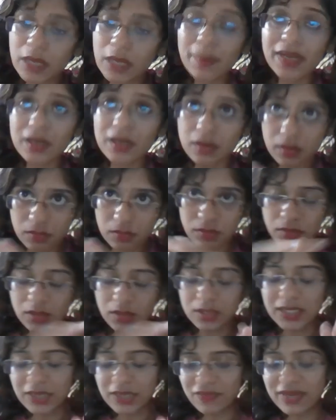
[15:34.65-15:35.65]

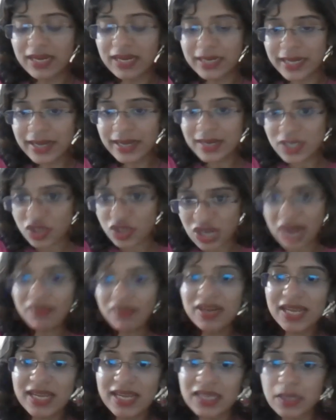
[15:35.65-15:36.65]
VLDL is
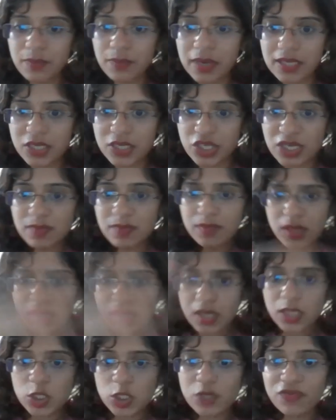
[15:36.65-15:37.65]
traveling in the bloodstream.
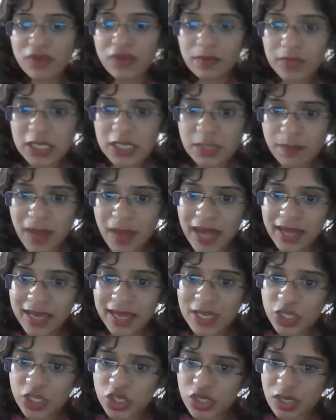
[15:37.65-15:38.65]
So from this
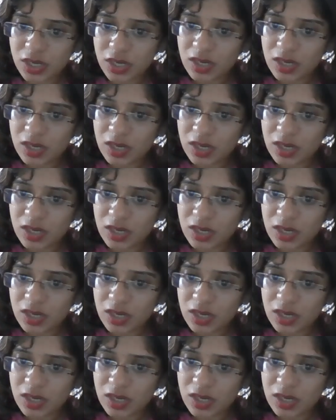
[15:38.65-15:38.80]
package,